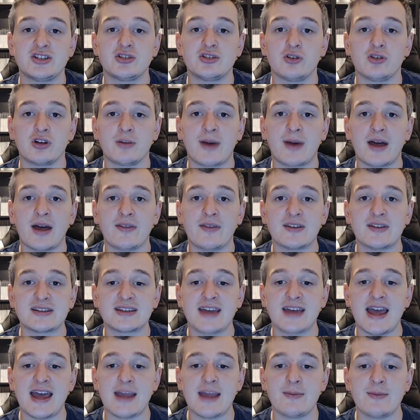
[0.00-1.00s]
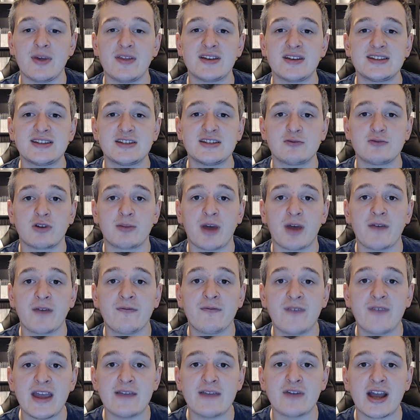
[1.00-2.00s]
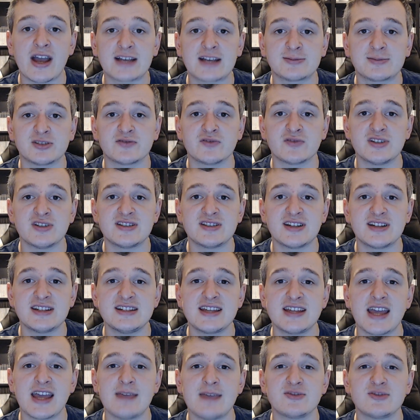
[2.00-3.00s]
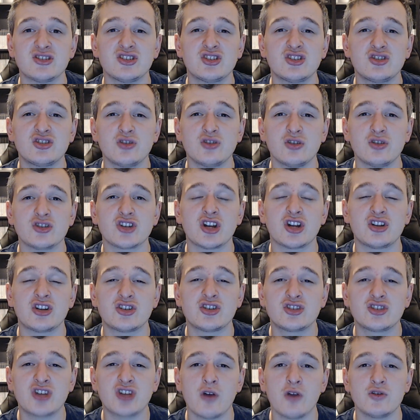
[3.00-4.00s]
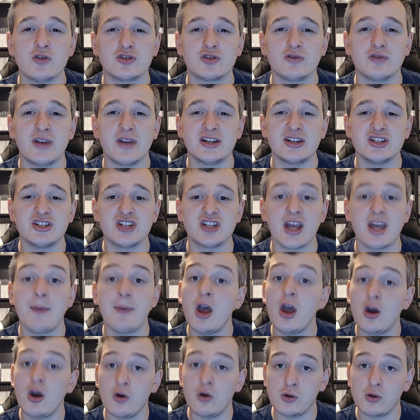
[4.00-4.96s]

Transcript: to talk about this game. This is one of my favourite Xbox 360 games and such a total hidden gem.